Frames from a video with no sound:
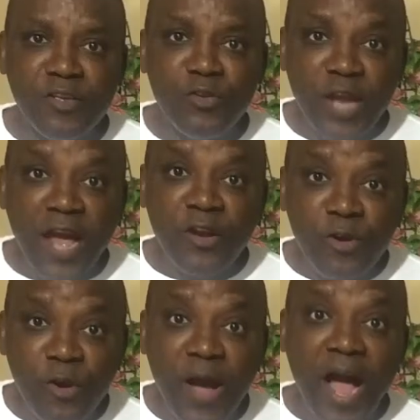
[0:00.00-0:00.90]
You now
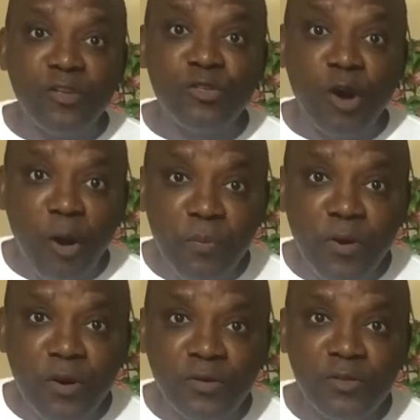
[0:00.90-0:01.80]
know how to
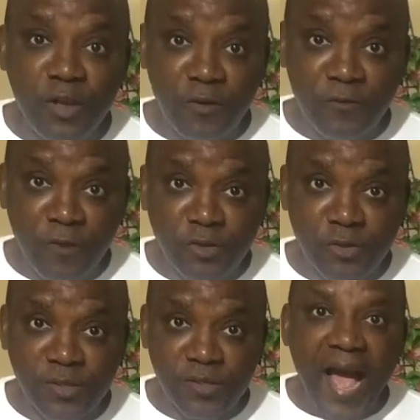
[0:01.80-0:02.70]
upload your
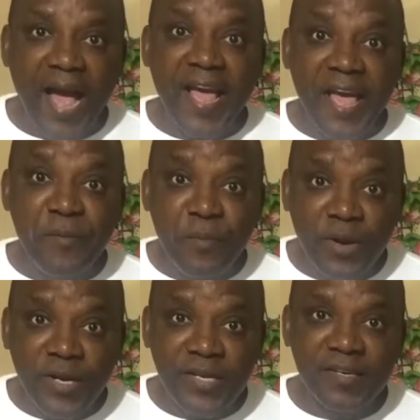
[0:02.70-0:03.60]
photos and earn
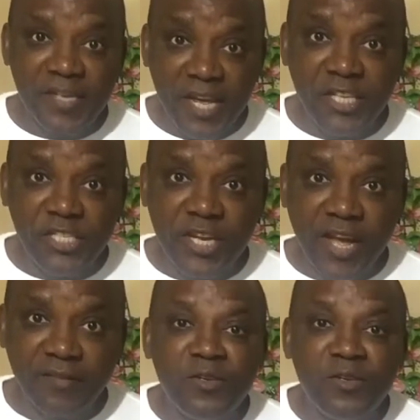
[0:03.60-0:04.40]
money in Nigeria.